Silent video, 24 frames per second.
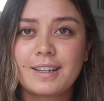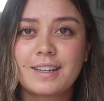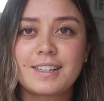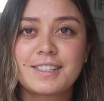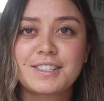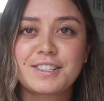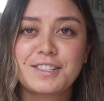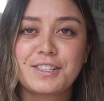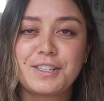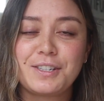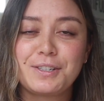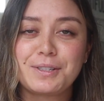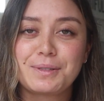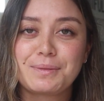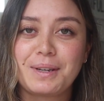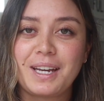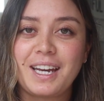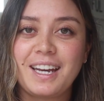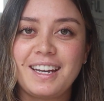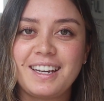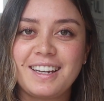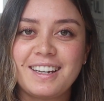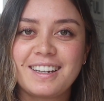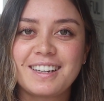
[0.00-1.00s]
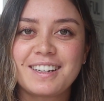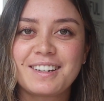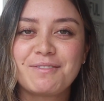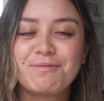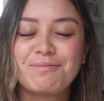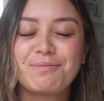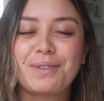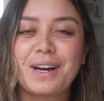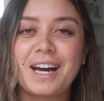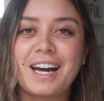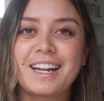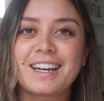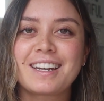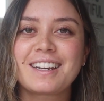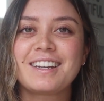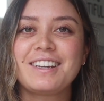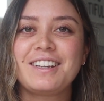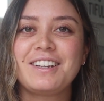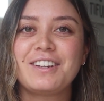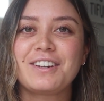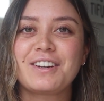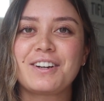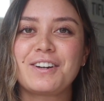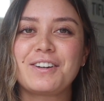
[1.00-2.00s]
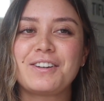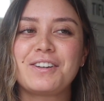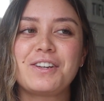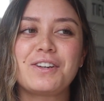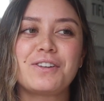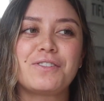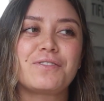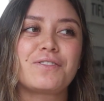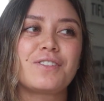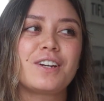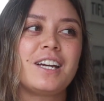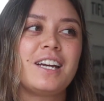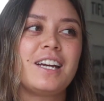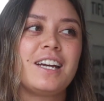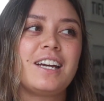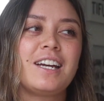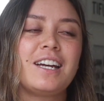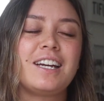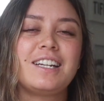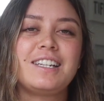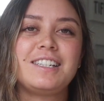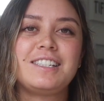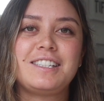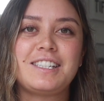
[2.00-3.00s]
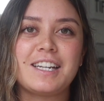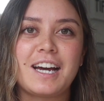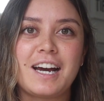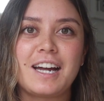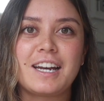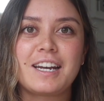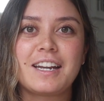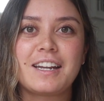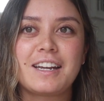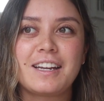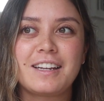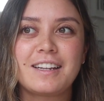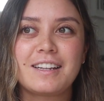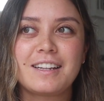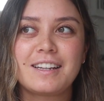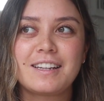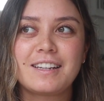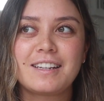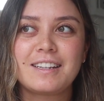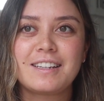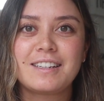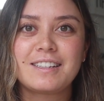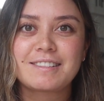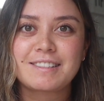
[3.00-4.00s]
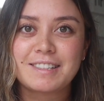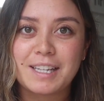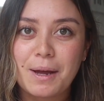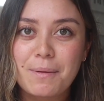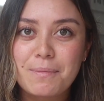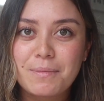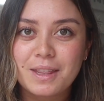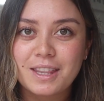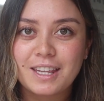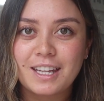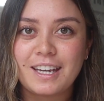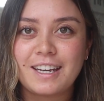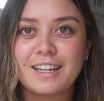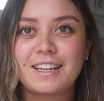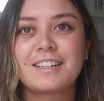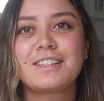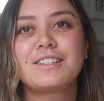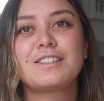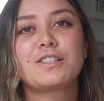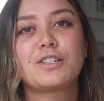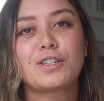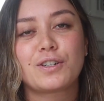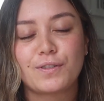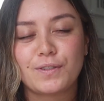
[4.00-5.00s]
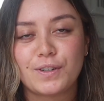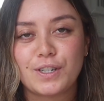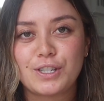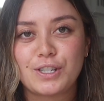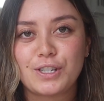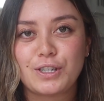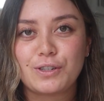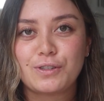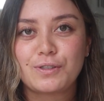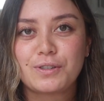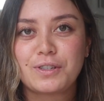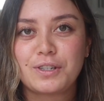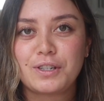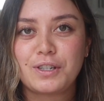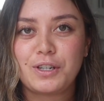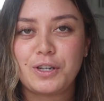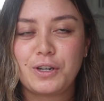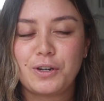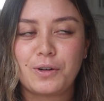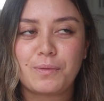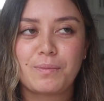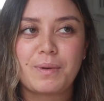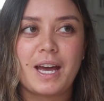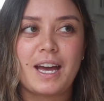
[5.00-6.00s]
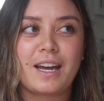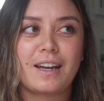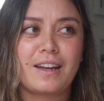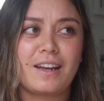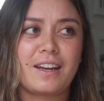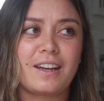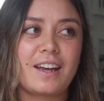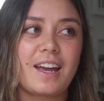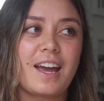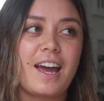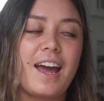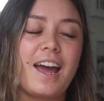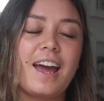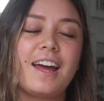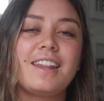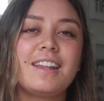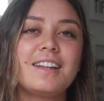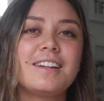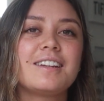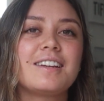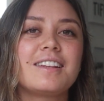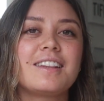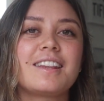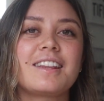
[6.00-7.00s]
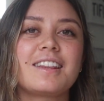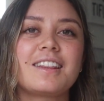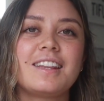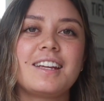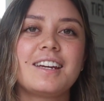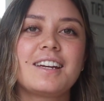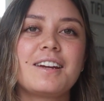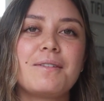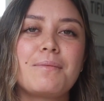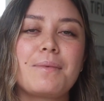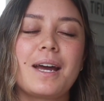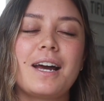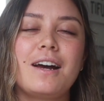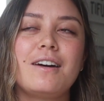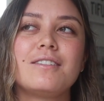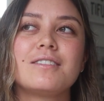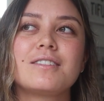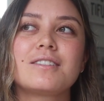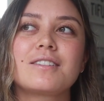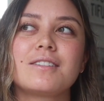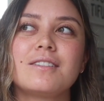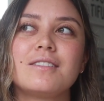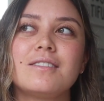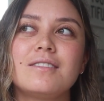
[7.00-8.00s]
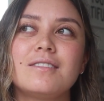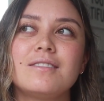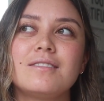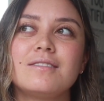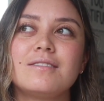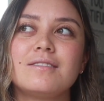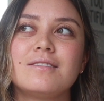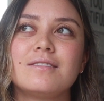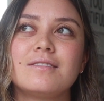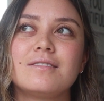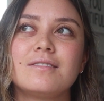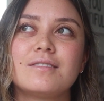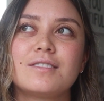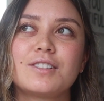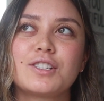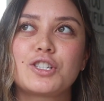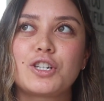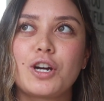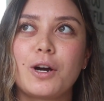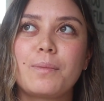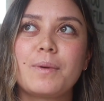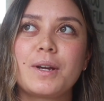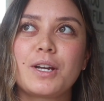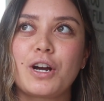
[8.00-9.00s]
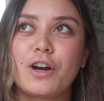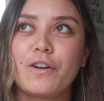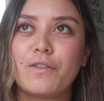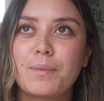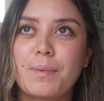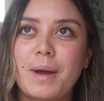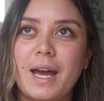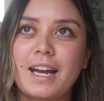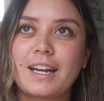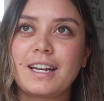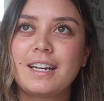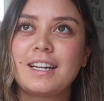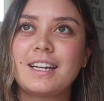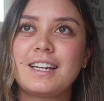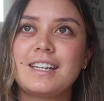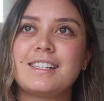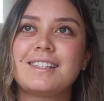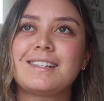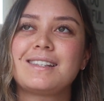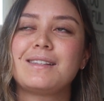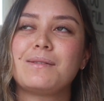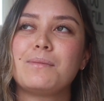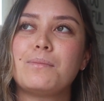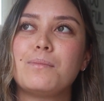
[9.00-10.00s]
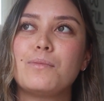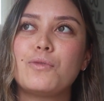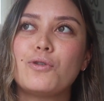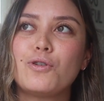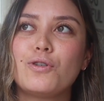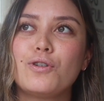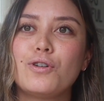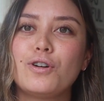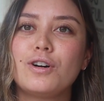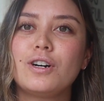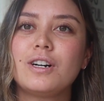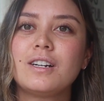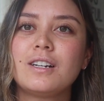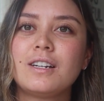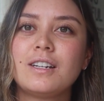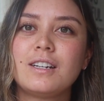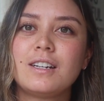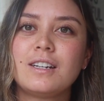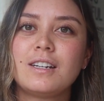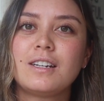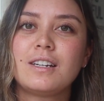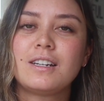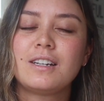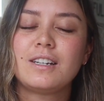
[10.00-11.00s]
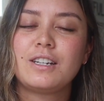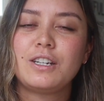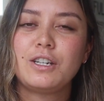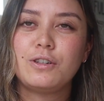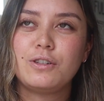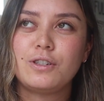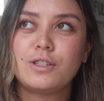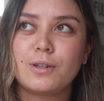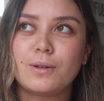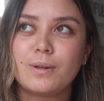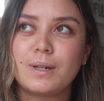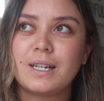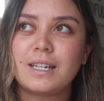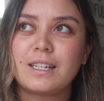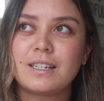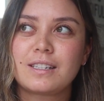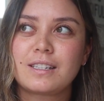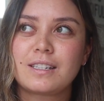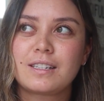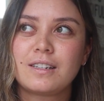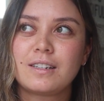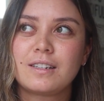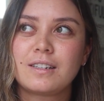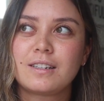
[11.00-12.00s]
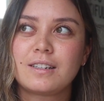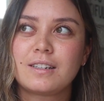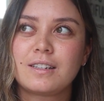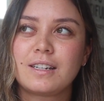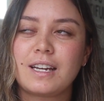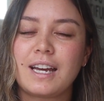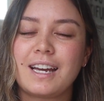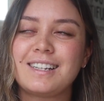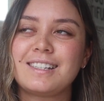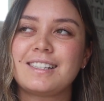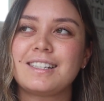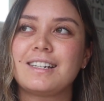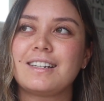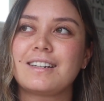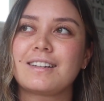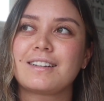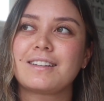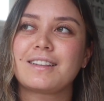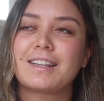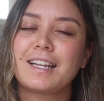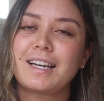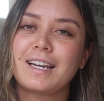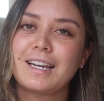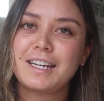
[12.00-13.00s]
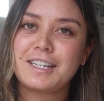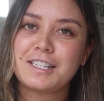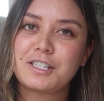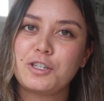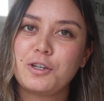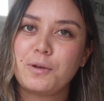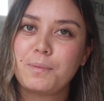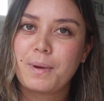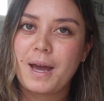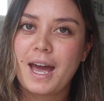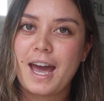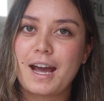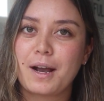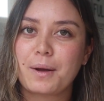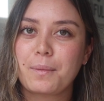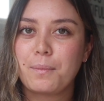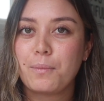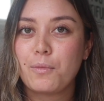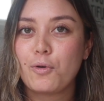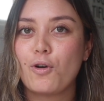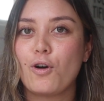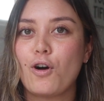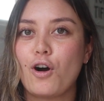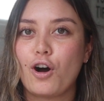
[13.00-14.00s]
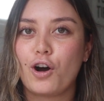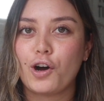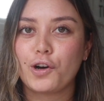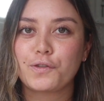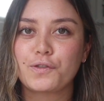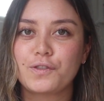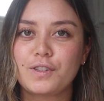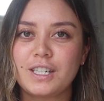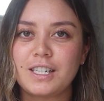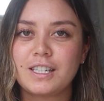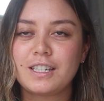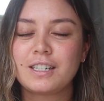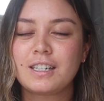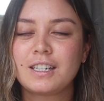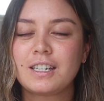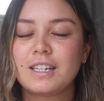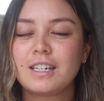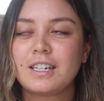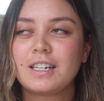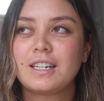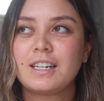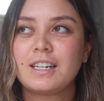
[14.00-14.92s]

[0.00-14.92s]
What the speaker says: excuse me, but, you know, you've done something to reduce your packing. And the thing about stopping overpacking is the more you do it, as in the less you pack more often,